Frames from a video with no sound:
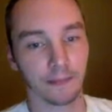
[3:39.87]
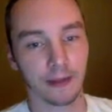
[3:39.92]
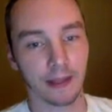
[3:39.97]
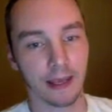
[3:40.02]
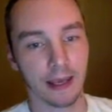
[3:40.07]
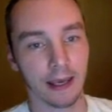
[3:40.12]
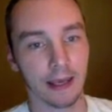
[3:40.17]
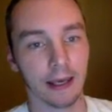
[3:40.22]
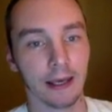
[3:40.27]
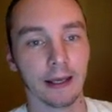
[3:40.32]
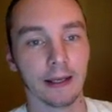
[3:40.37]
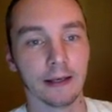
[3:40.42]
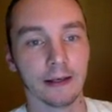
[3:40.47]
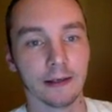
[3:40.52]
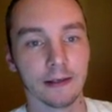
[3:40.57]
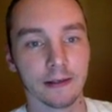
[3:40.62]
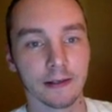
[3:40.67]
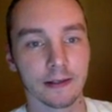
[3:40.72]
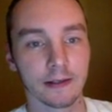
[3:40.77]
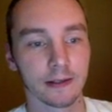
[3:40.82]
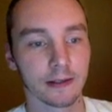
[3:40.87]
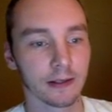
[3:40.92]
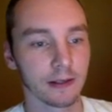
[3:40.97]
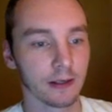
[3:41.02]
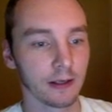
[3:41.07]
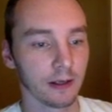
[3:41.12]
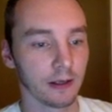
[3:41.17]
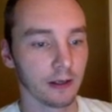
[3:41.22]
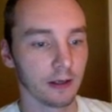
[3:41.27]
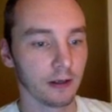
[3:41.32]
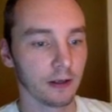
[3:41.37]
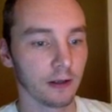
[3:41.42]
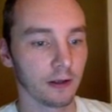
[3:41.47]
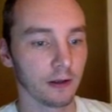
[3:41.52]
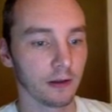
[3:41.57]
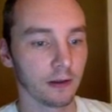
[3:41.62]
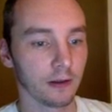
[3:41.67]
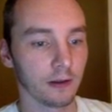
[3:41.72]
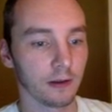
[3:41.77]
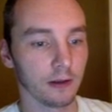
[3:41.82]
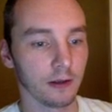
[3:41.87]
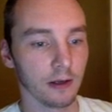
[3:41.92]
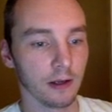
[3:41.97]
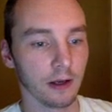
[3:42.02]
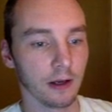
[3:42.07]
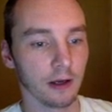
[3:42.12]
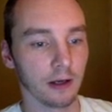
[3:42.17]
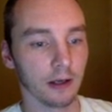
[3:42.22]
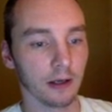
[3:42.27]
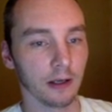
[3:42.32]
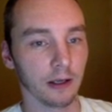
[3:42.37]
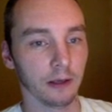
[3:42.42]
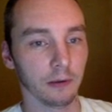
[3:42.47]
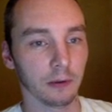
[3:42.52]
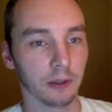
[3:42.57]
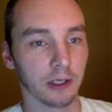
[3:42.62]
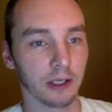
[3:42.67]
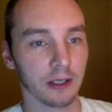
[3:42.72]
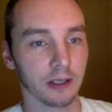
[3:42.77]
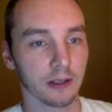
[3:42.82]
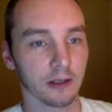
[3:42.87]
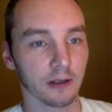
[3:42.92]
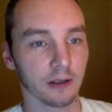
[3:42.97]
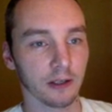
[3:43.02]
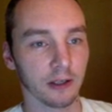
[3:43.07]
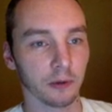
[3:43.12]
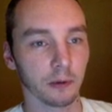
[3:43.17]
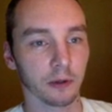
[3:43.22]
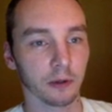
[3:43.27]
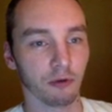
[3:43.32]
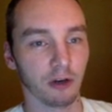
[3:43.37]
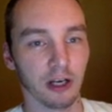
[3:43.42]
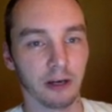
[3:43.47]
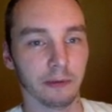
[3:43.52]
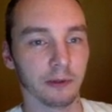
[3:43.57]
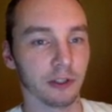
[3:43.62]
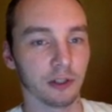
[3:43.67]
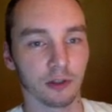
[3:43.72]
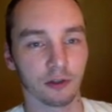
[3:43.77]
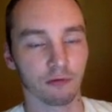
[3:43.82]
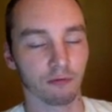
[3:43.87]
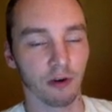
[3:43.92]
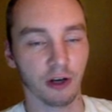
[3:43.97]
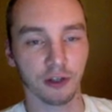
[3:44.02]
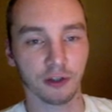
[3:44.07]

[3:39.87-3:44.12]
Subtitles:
And I don't want the green enemy just to rush